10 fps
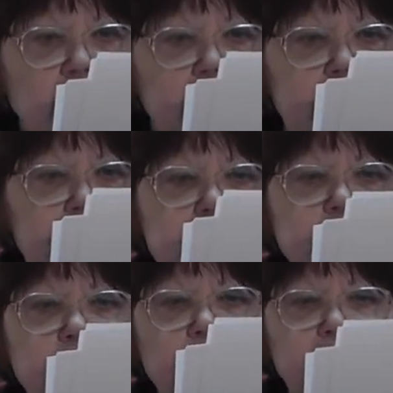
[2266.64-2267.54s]
he has
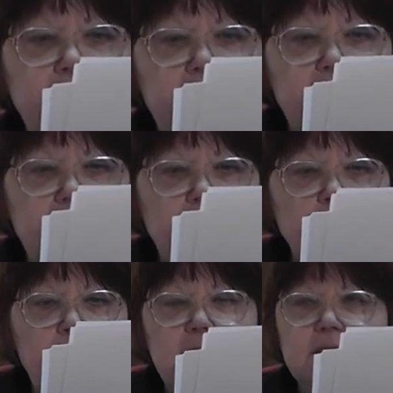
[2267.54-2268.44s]
been created in
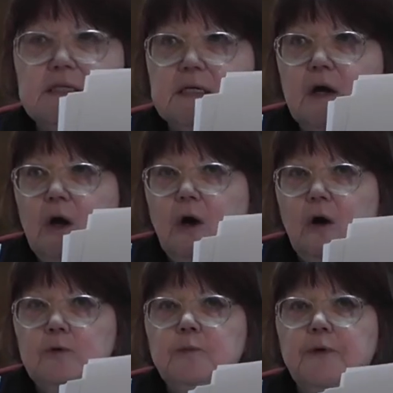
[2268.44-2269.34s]
man's
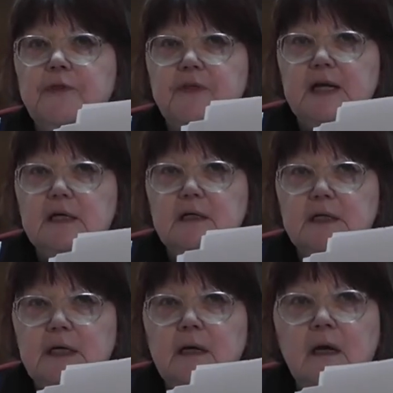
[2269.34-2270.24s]
own
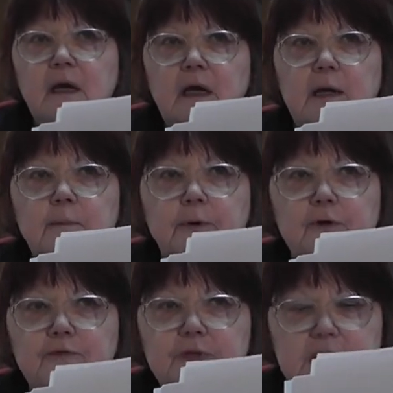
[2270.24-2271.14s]
pathetically
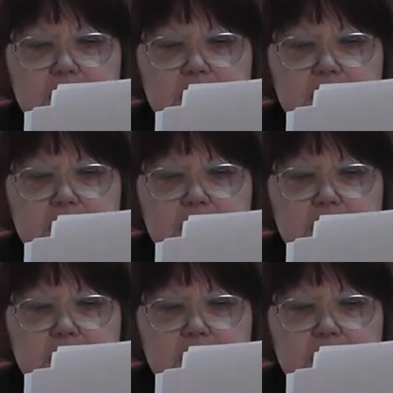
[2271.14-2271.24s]
imperfect